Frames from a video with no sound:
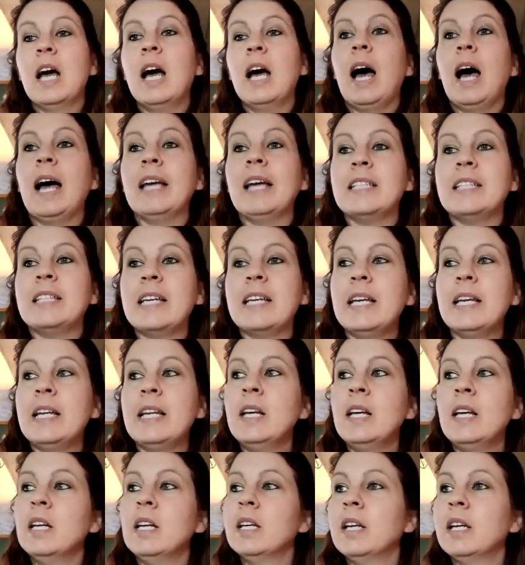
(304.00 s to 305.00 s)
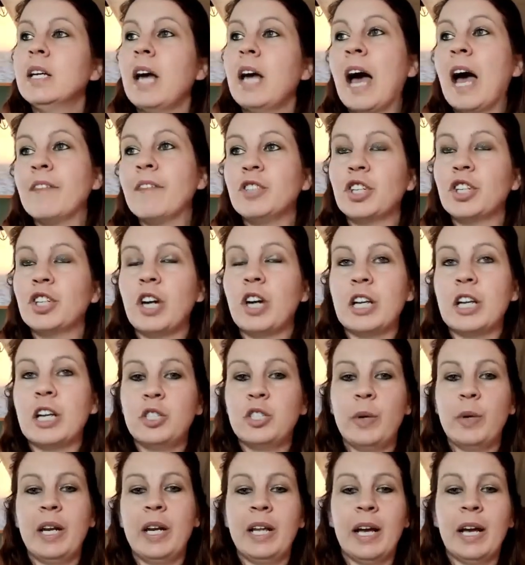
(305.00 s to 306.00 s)
I did after
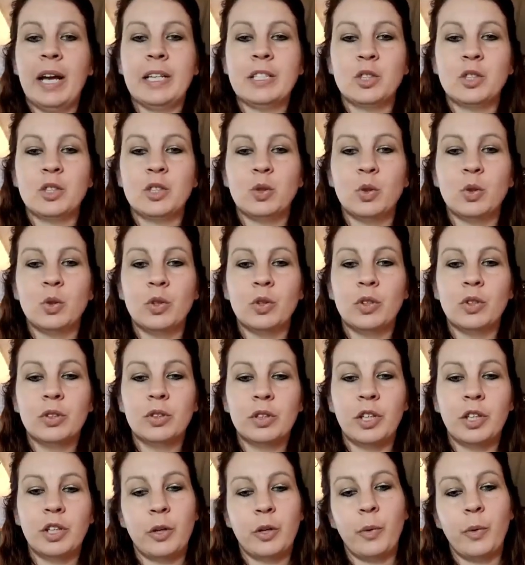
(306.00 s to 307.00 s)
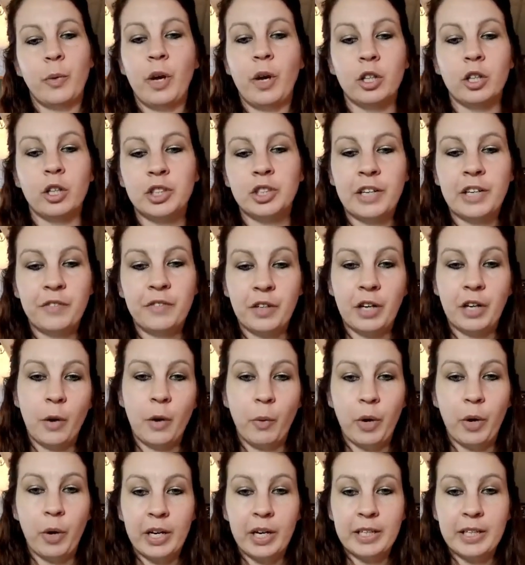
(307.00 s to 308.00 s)
graduating high school, you know, we all try to figure out
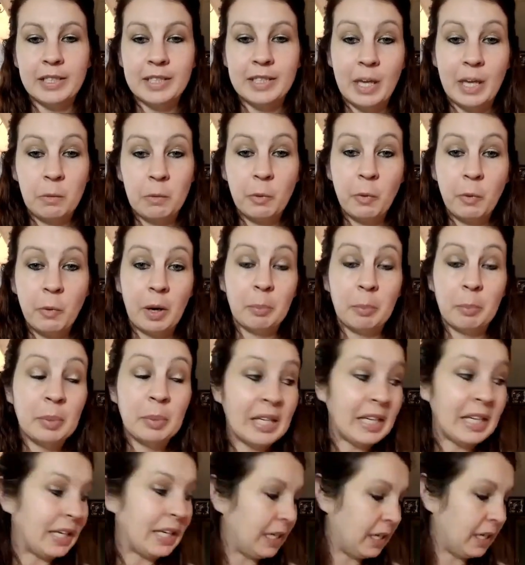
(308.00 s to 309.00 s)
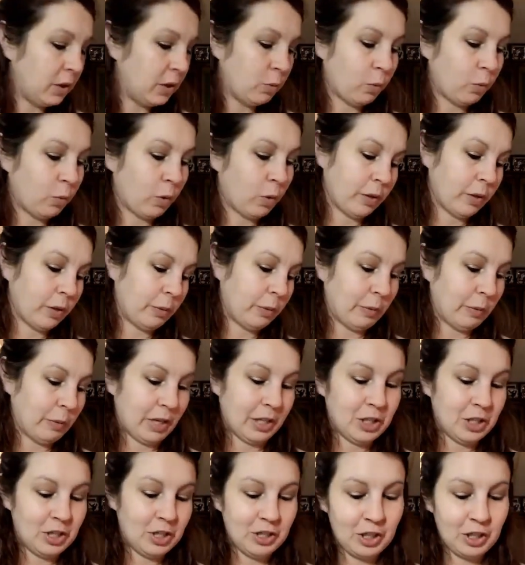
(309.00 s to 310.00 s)
what it is that we want to be, what do we want
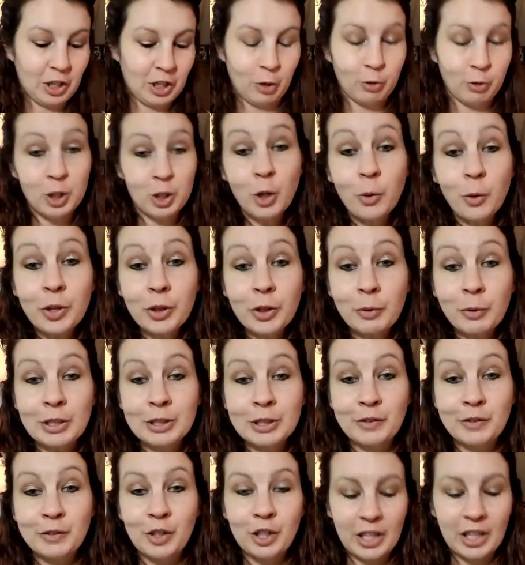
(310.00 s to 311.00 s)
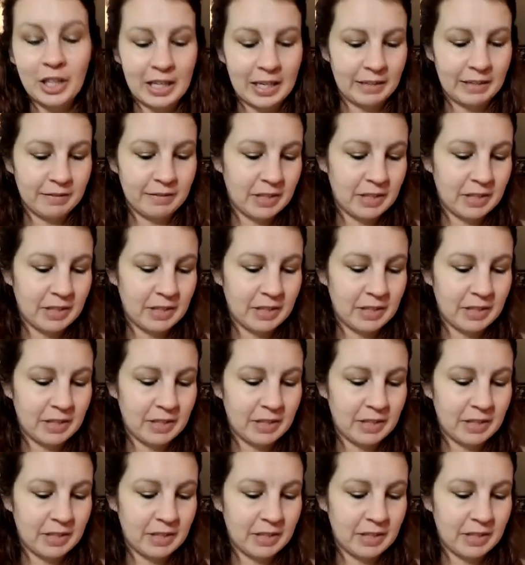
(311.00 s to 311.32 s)
to, you know, do with the rest of our lives.